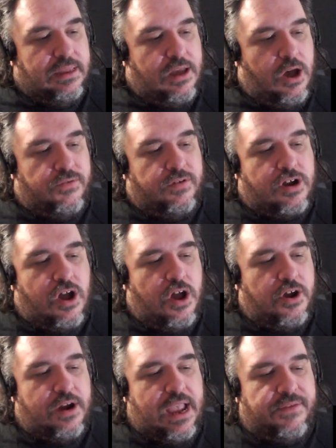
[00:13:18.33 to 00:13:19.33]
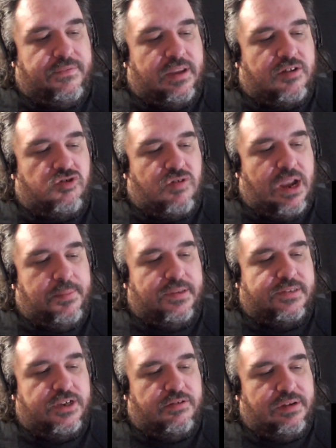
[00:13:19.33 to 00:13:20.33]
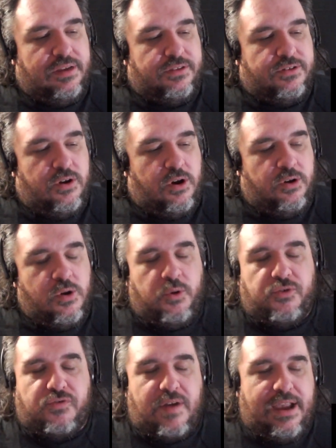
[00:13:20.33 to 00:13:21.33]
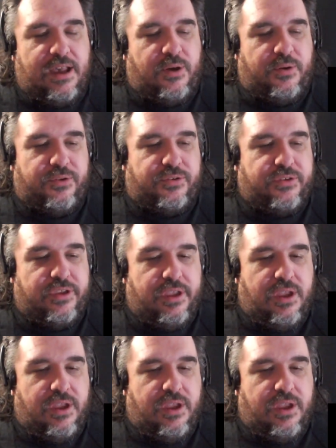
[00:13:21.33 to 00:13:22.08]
On Rakar, every crime is serious. There are no trials.